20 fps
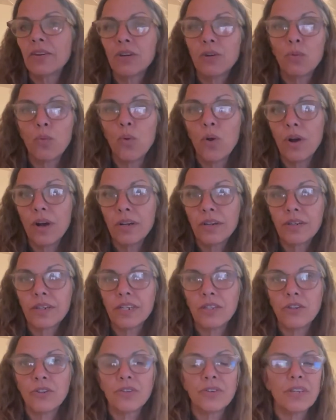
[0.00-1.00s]
and water
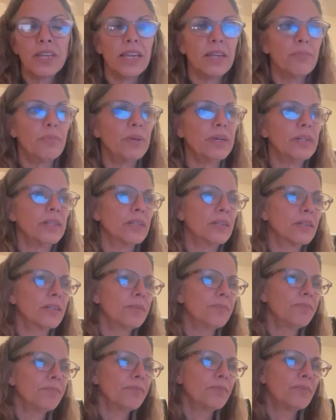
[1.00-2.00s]
in your day
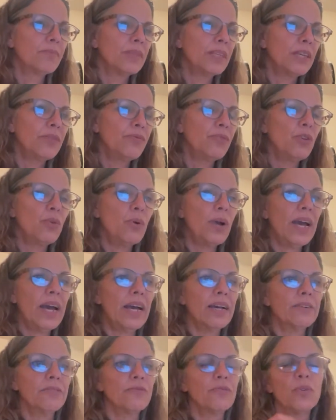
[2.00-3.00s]
pillar, if you
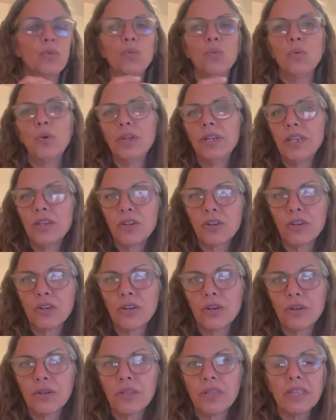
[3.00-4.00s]
have wood and
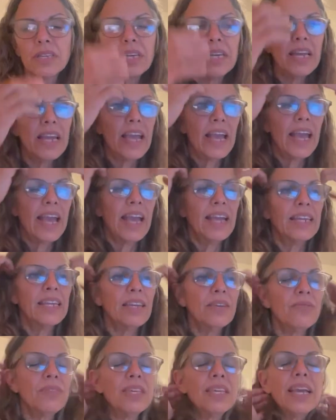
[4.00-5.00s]
earth, any
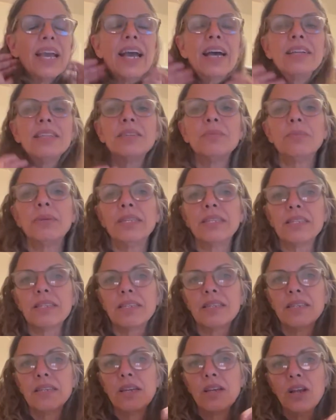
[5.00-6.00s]
of the
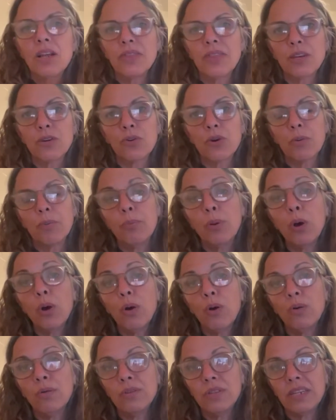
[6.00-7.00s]
elements that are
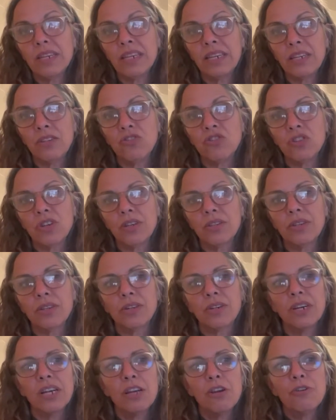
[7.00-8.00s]
opposing each
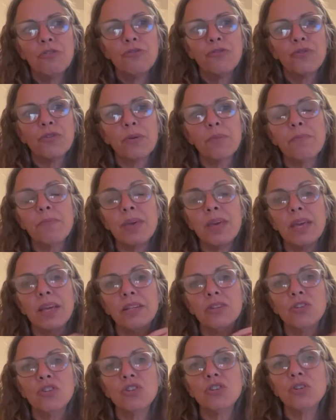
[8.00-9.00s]
other, for me
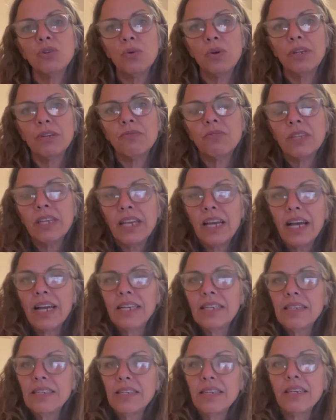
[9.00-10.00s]
intuitively,
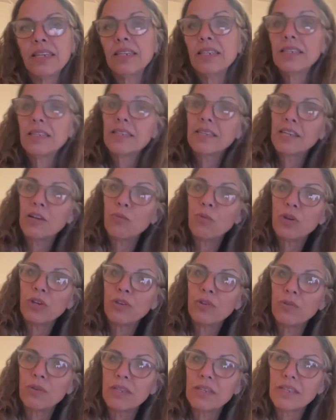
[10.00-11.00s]
I see it as someone
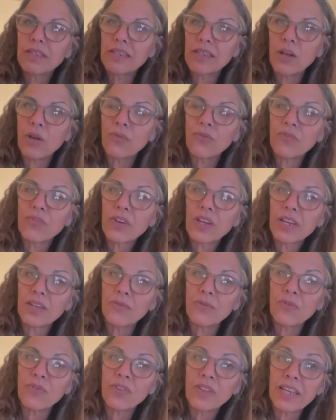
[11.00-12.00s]
who is
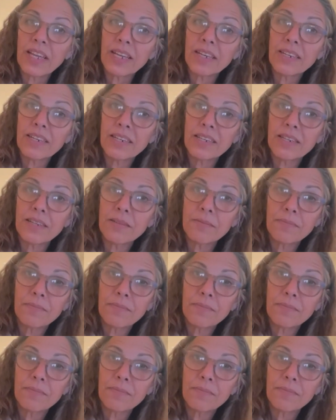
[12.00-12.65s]
self-conflicted.